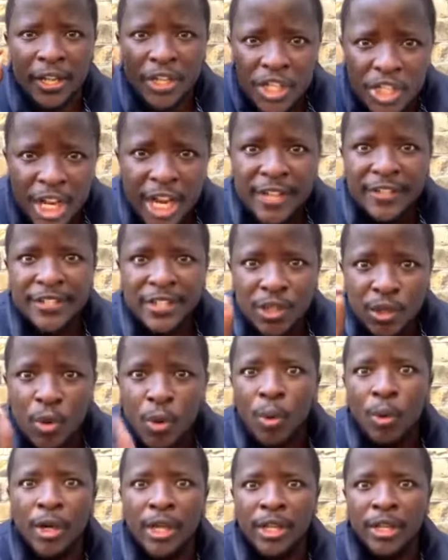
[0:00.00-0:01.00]
Jesus is
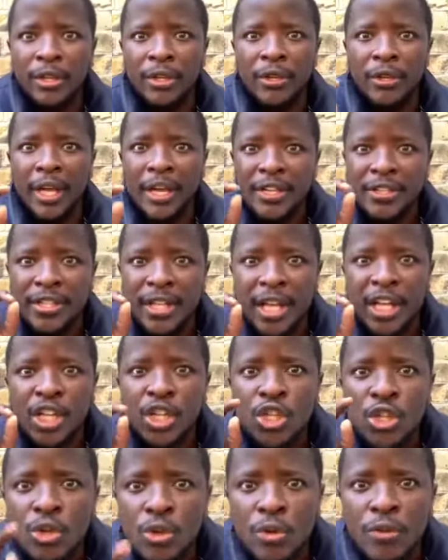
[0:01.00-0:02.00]
calling you and he's saying,
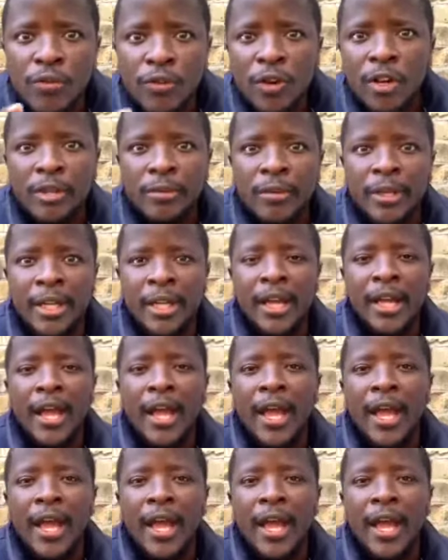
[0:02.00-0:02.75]
you follow me.